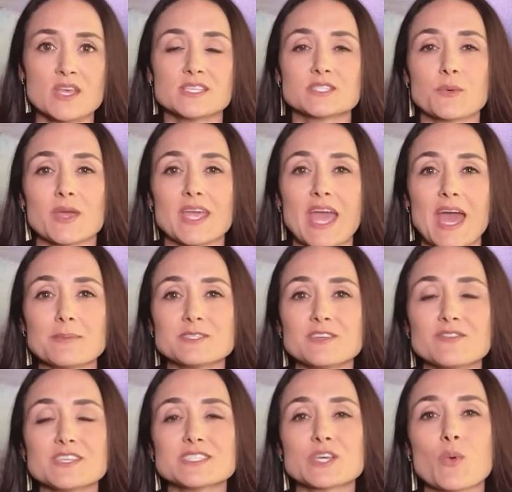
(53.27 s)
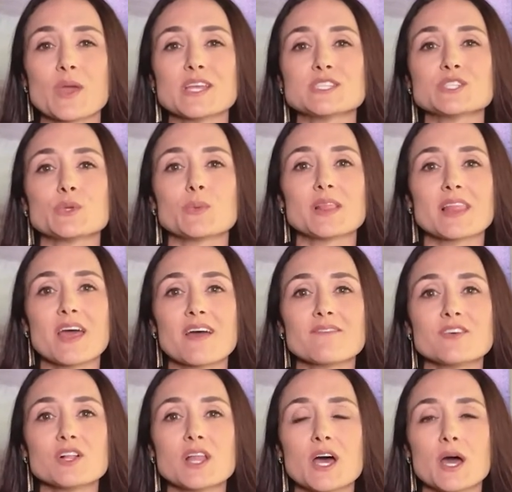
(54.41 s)
So a captive is going to
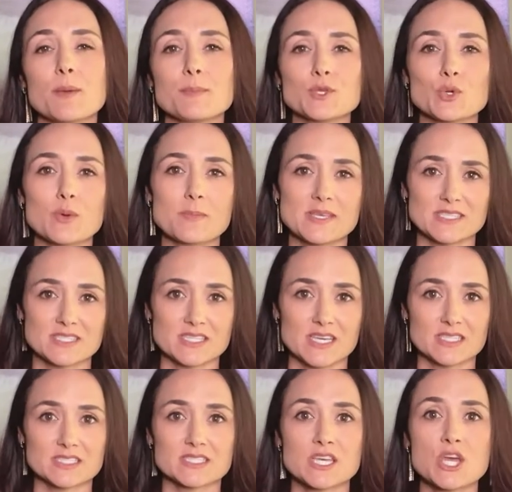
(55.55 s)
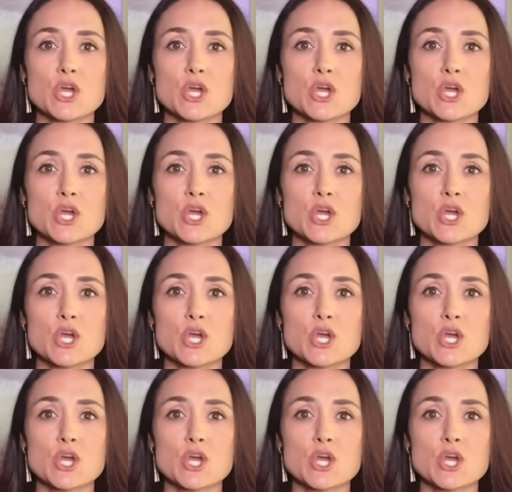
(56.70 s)
level up your business.